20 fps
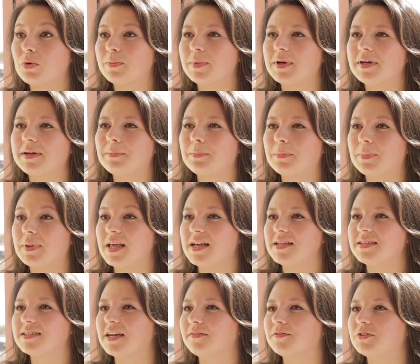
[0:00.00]
my plans
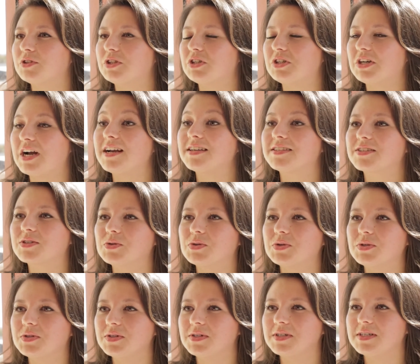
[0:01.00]
after high school.
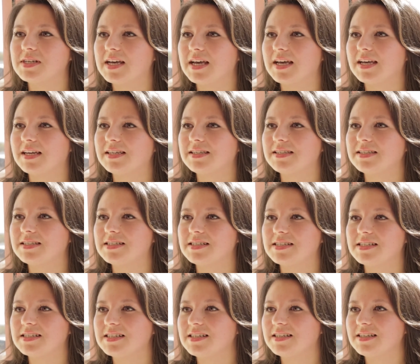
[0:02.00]
And
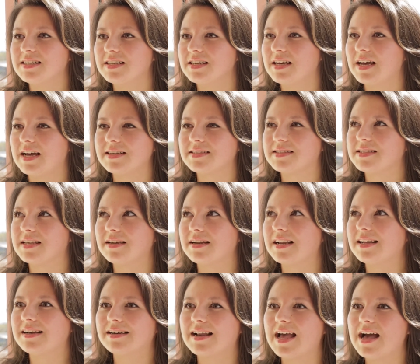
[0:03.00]
I said I
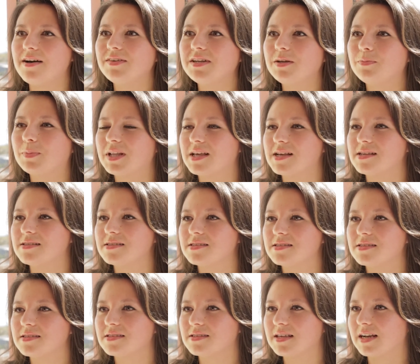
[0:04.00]
didn't have any plans,
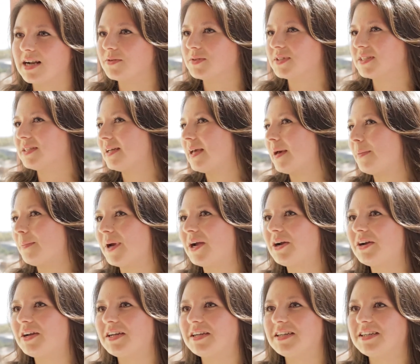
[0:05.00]
that I was gonna get
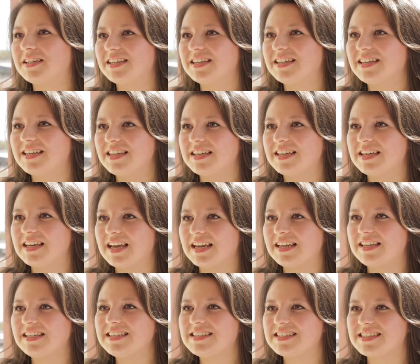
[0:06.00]
married. And
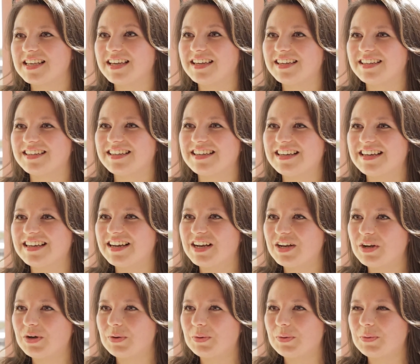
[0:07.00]
he said,
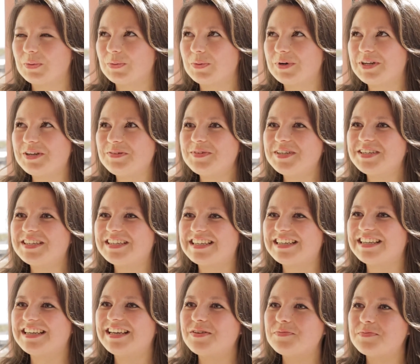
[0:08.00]
What do you mean you're gonna
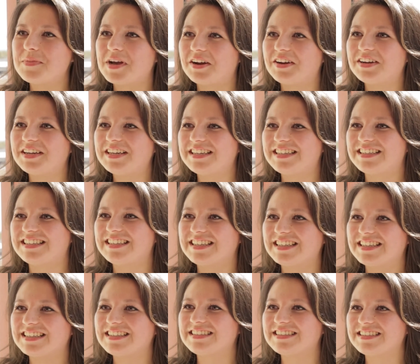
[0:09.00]
get married?
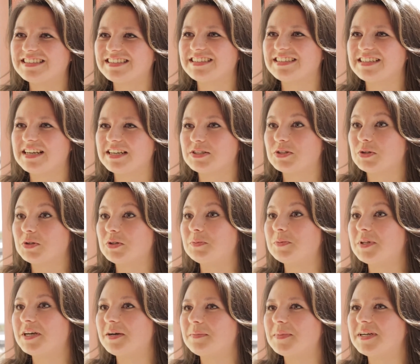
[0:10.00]
And I told him
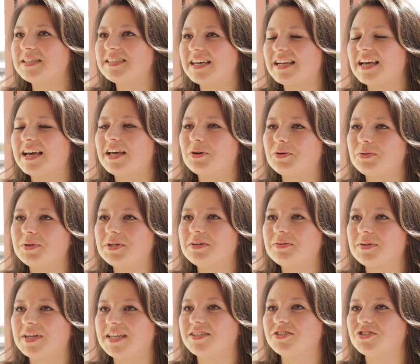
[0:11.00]
that my dad had
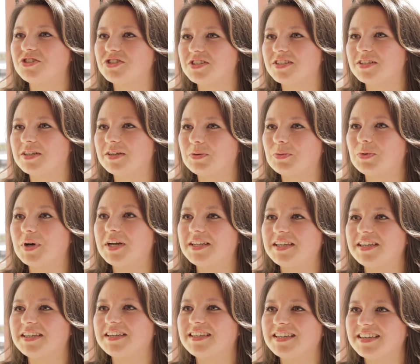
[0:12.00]
rearranged a
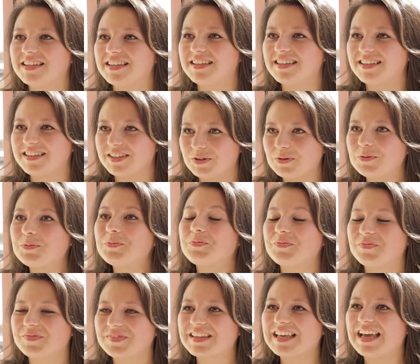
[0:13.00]
wedding.
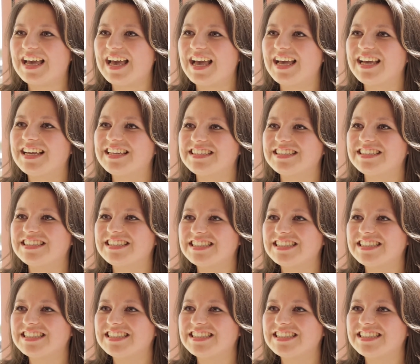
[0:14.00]
And